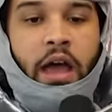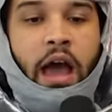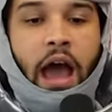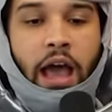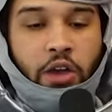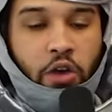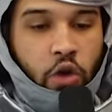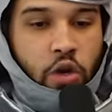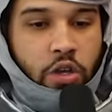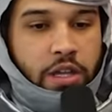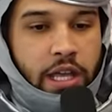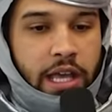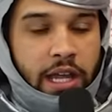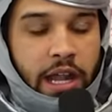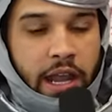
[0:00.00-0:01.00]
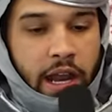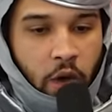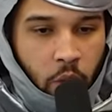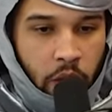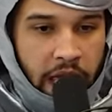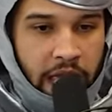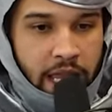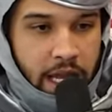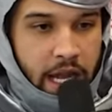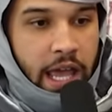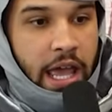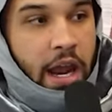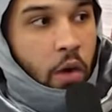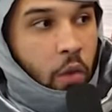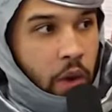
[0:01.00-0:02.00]
I Googled it and I went
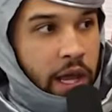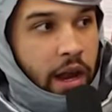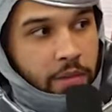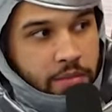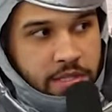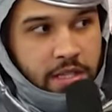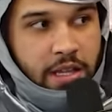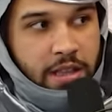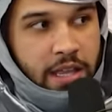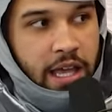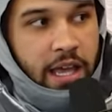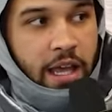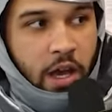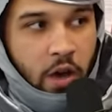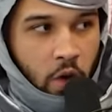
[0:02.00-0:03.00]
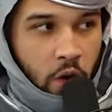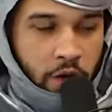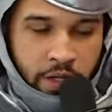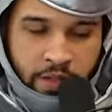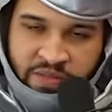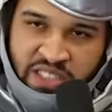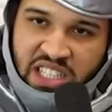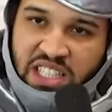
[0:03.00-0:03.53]
up to the thing and I ordered.